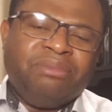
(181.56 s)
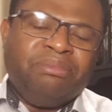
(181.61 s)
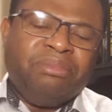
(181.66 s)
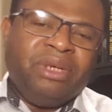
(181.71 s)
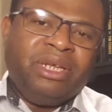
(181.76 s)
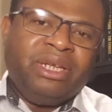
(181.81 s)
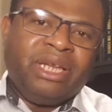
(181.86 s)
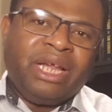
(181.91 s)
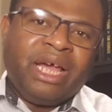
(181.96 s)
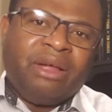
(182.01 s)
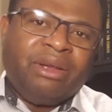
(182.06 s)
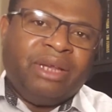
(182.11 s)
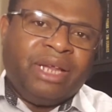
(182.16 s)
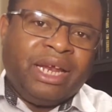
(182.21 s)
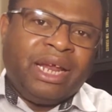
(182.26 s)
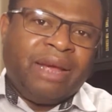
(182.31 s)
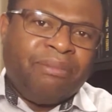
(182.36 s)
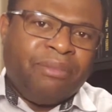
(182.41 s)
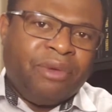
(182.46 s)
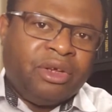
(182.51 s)
mean now
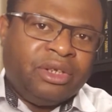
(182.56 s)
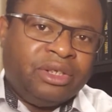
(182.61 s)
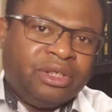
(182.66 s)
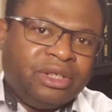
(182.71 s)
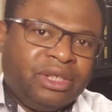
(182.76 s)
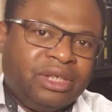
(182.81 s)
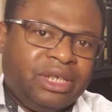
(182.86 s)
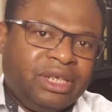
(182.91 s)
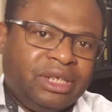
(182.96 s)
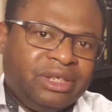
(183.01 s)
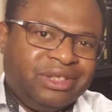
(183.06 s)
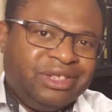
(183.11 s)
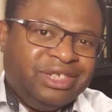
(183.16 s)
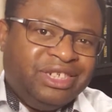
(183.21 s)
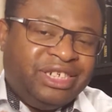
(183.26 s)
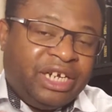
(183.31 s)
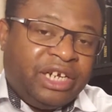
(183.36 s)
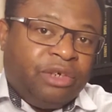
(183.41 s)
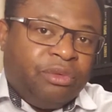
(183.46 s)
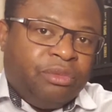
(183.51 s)
that I'm not
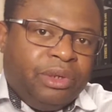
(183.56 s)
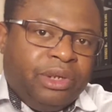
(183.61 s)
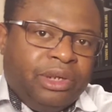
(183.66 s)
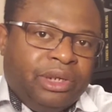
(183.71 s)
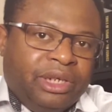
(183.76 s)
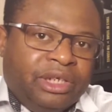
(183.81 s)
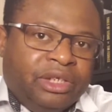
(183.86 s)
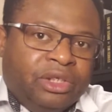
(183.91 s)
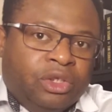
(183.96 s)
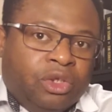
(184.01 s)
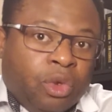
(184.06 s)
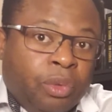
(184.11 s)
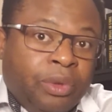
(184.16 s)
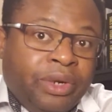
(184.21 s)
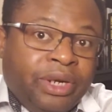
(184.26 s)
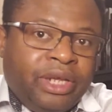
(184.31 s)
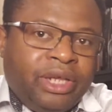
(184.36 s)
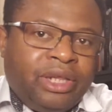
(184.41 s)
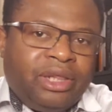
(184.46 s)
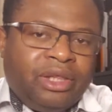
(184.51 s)
genuinely
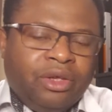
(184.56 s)
doing it?